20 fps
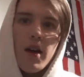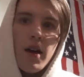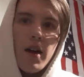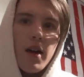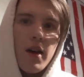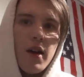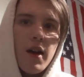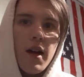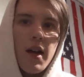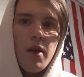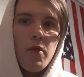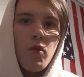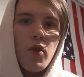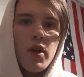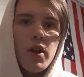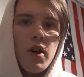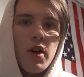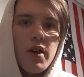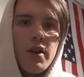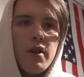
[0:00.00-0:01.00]

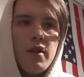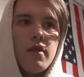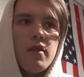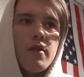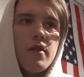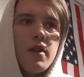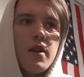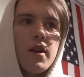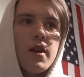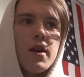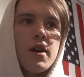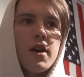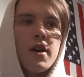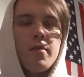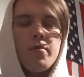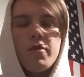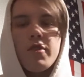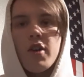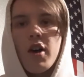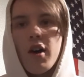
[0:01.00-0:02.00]
anyone on,
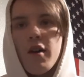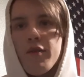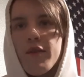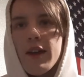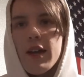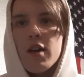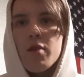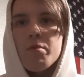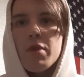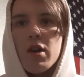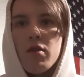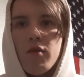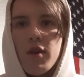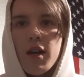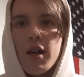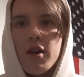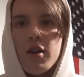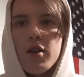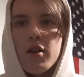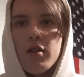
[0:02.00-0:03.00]
so I think it'd be a
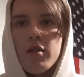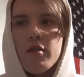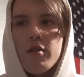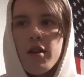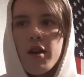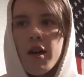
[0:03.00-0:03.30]
really good